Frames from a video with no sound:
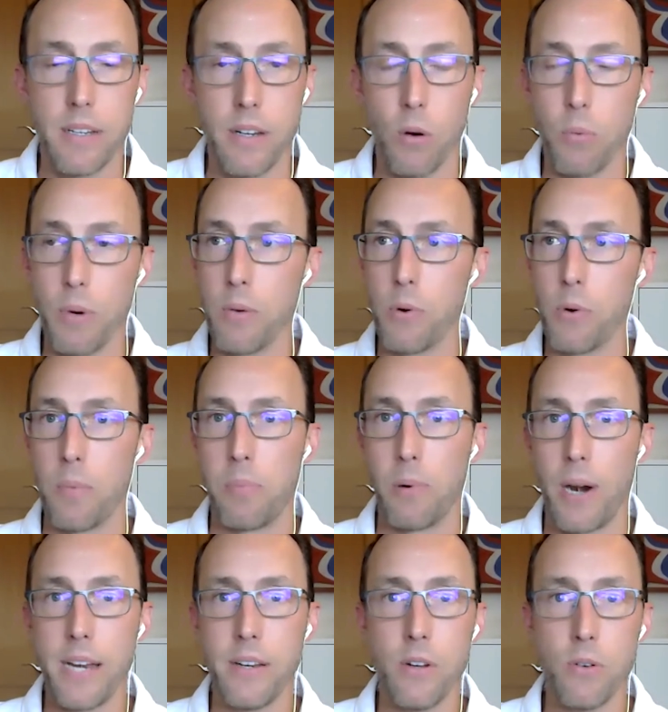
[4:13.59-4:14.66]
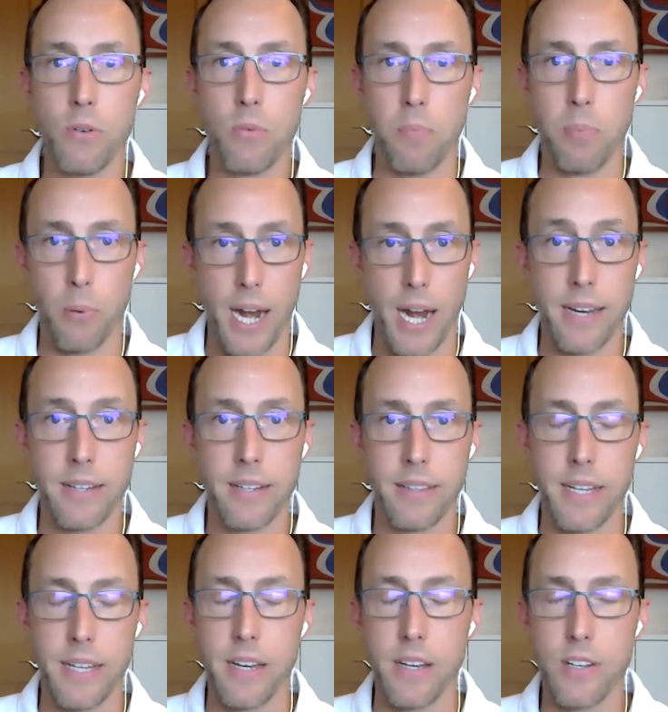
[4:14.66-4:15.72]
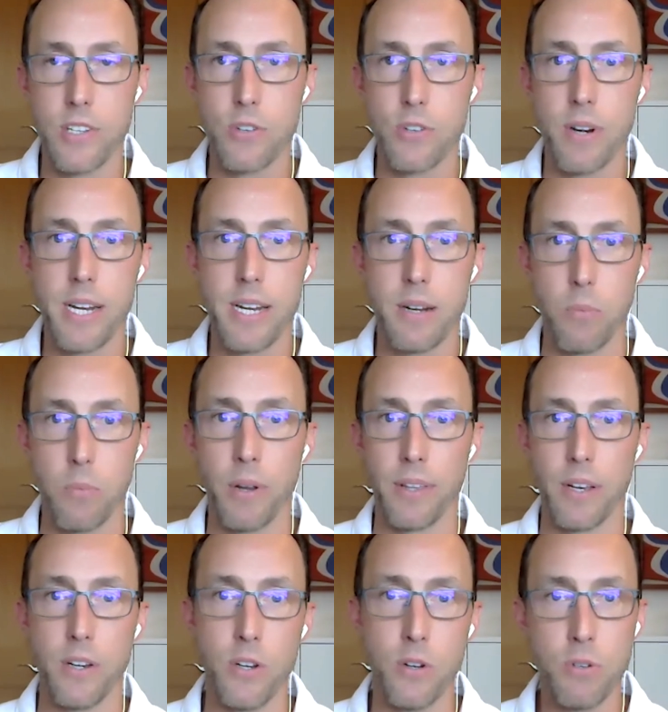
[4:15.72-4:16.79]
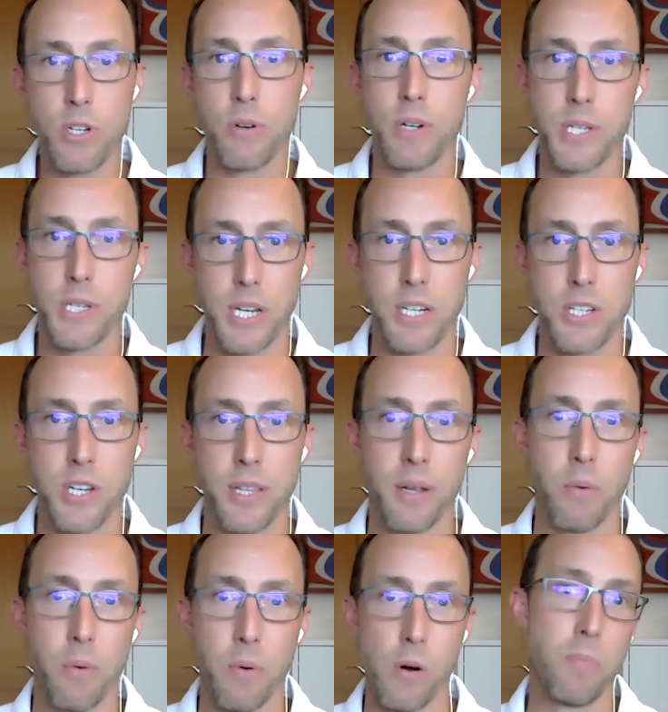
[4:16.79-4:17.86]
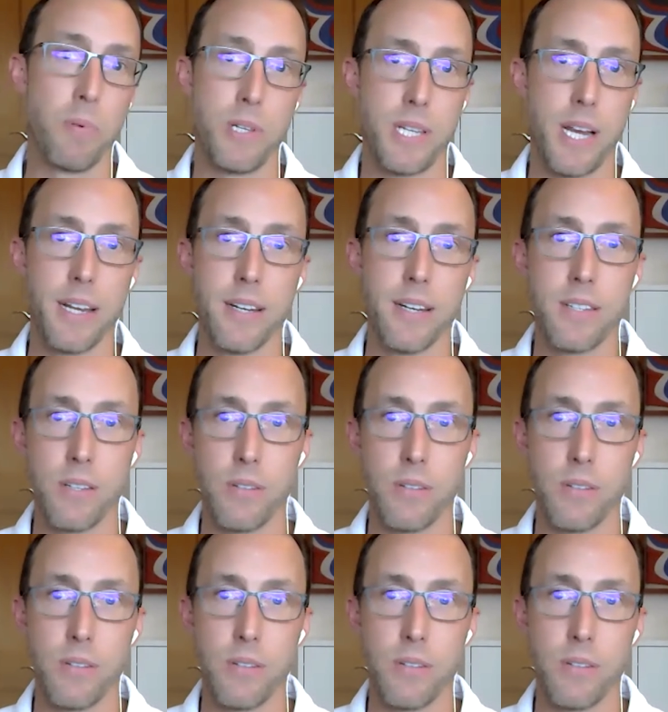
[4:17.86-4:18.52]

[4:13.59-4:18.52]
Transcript: We were a brand new brand in the industry with a new jurisdiction that we were presenting